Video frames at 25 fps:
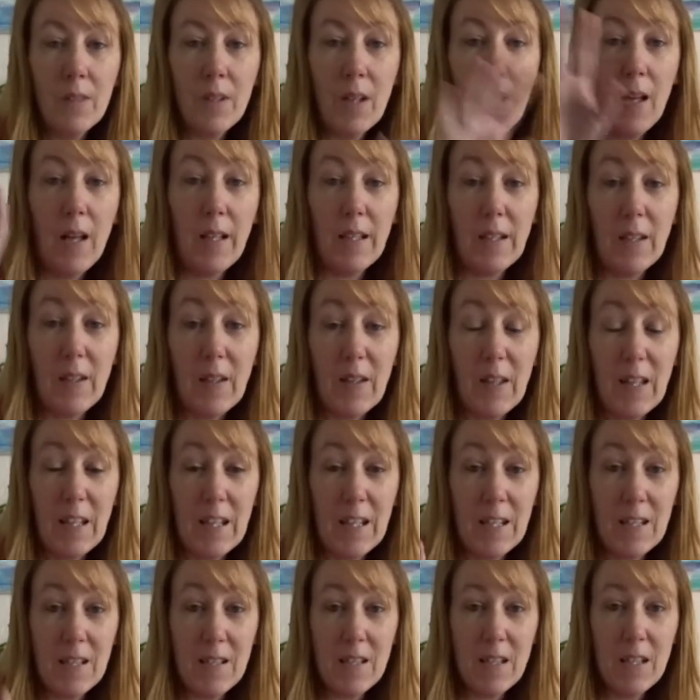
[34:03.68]
Hi
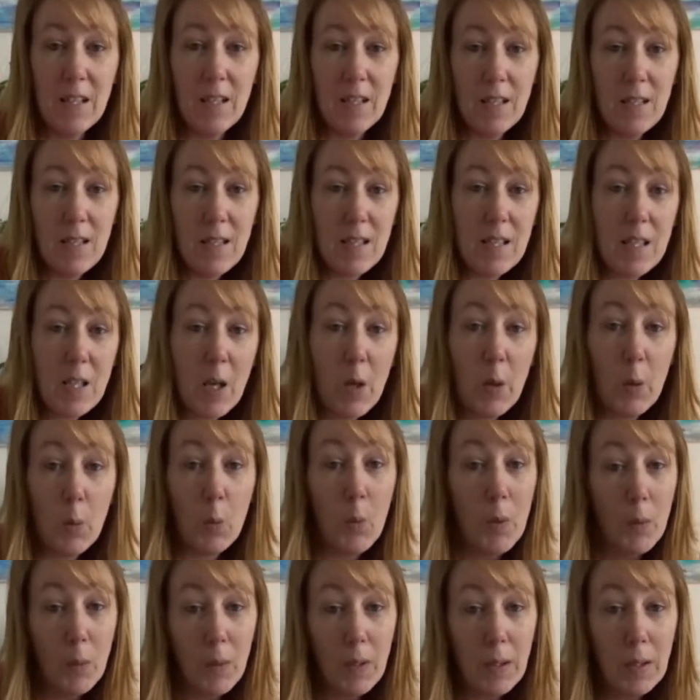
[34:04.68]
guys, so
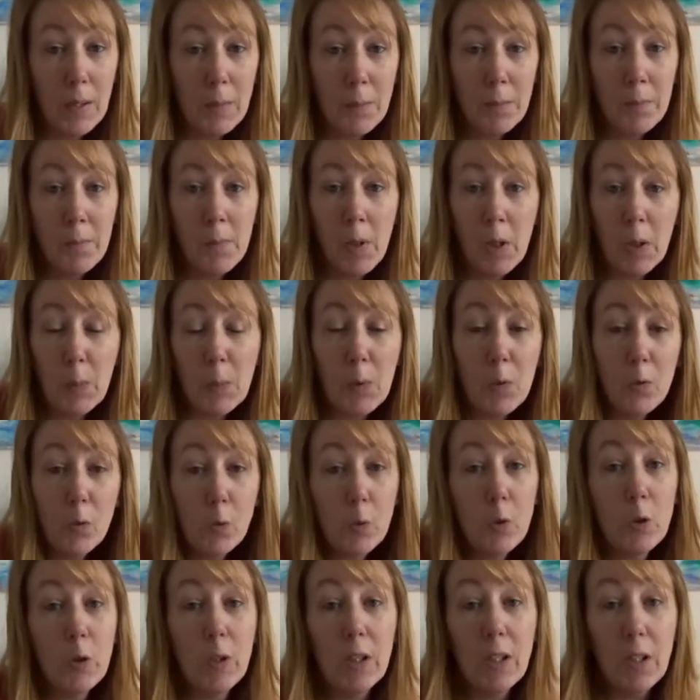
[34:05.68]
welcome, hope you're all
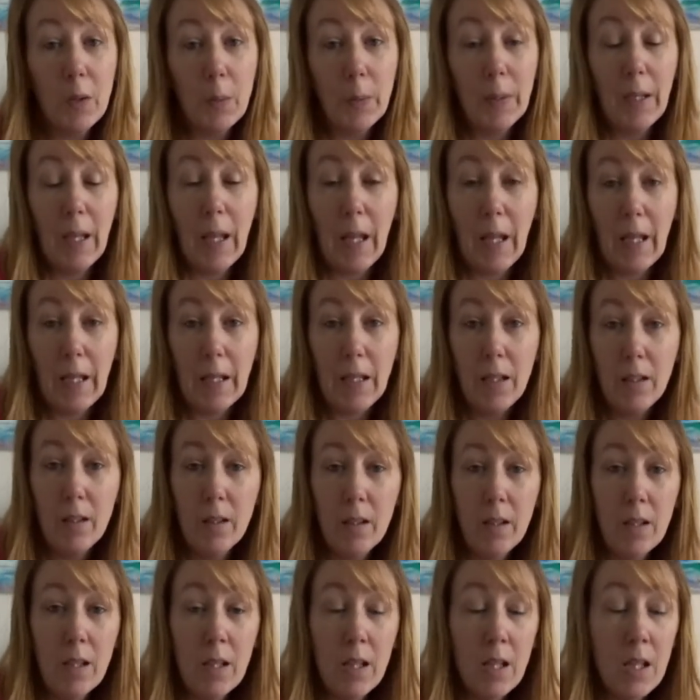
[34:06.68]
doing okay.
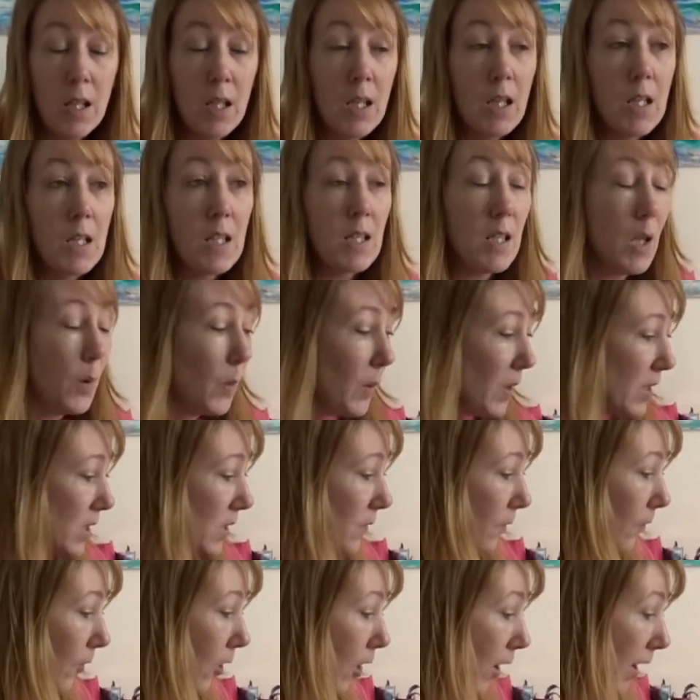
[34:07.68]
So it's
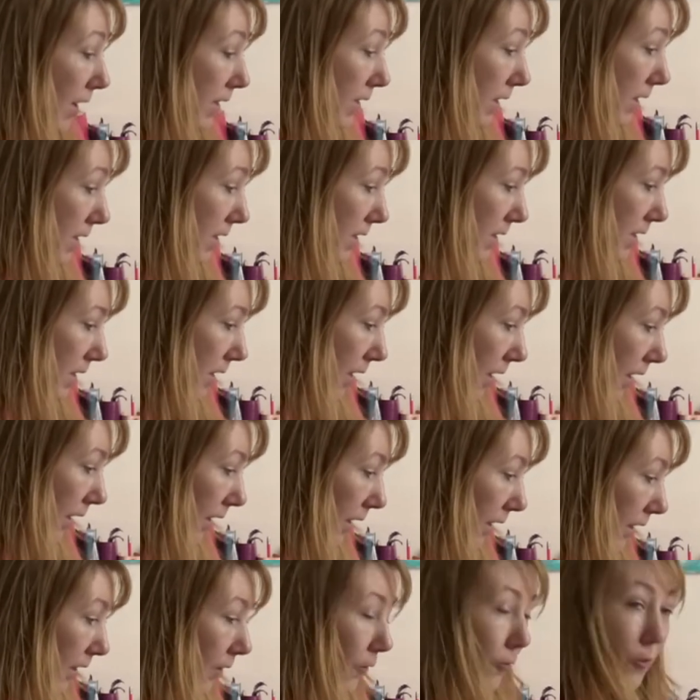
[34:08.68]
Friday
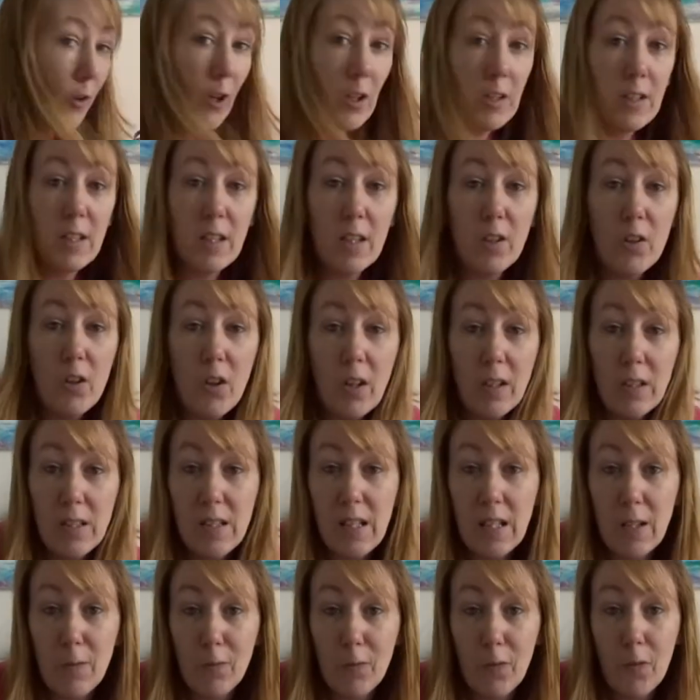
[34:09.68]
today, Friday the
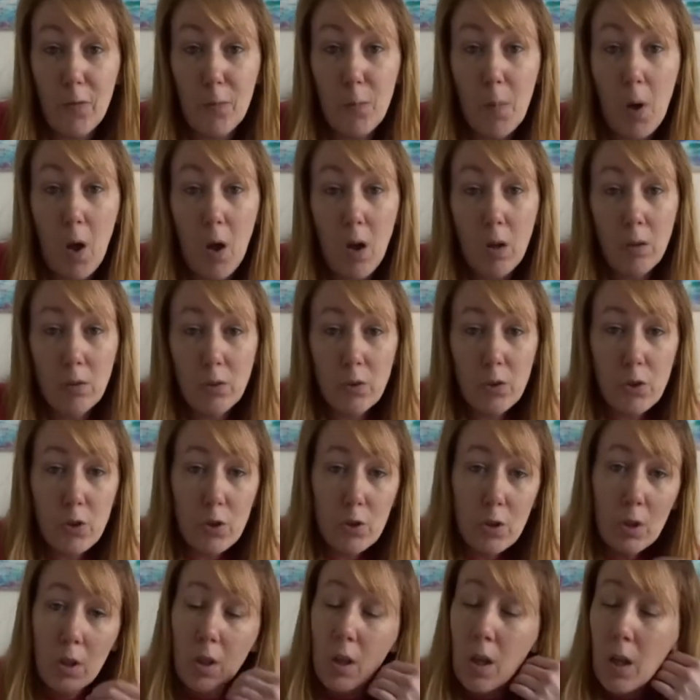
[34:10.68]
19th of
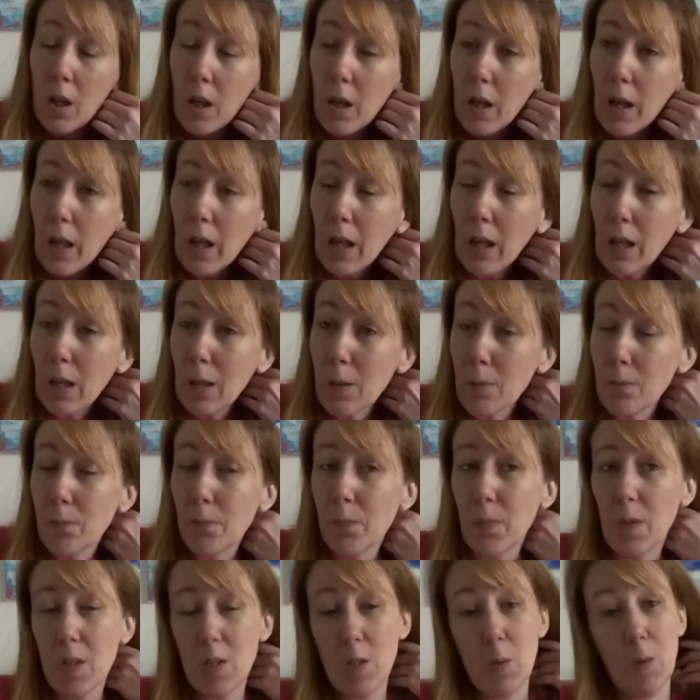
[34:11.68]
March.
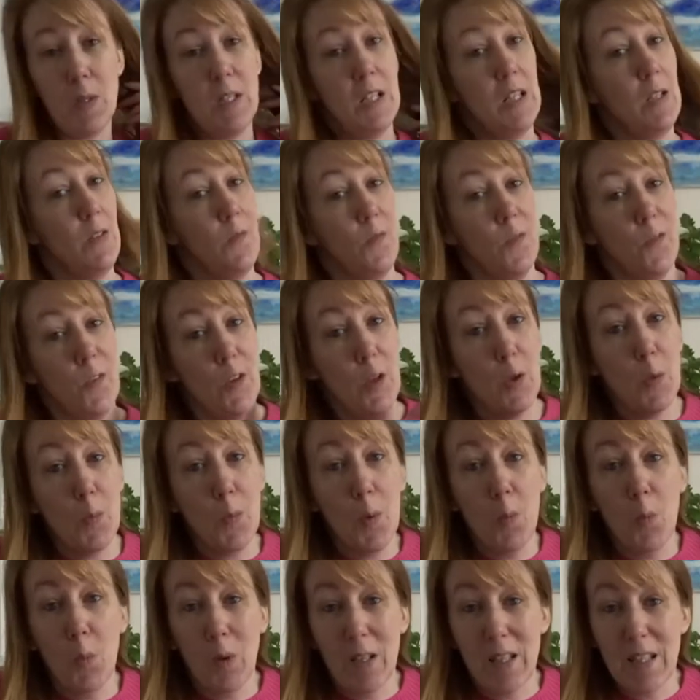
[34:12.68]
So I didn't film
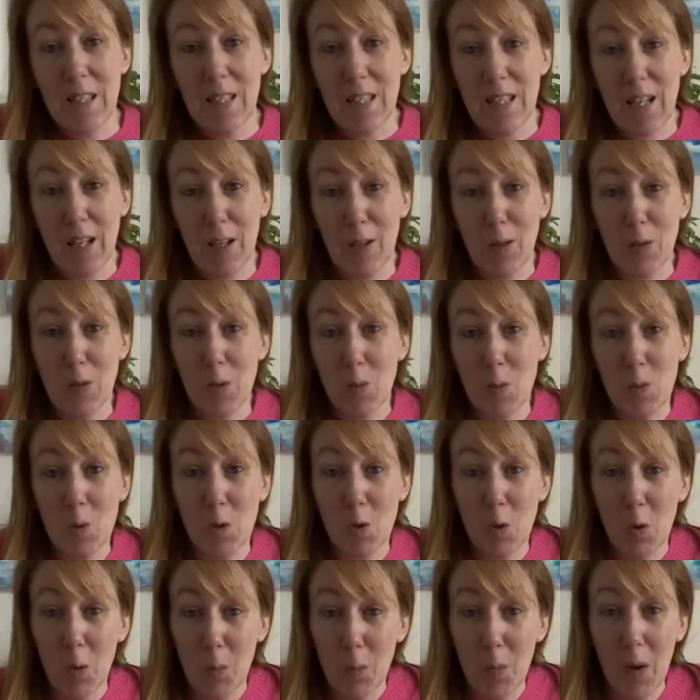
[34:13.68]
on Wednesday because I was
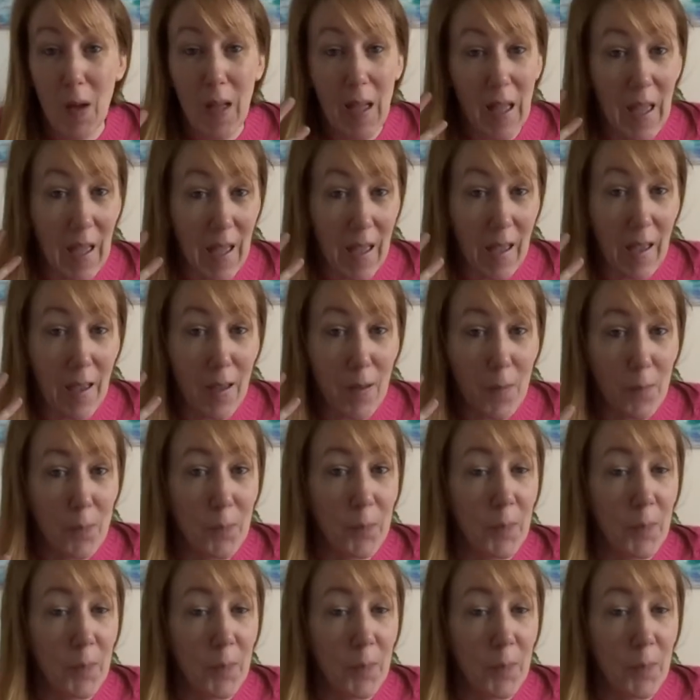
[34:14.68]
doing my hair.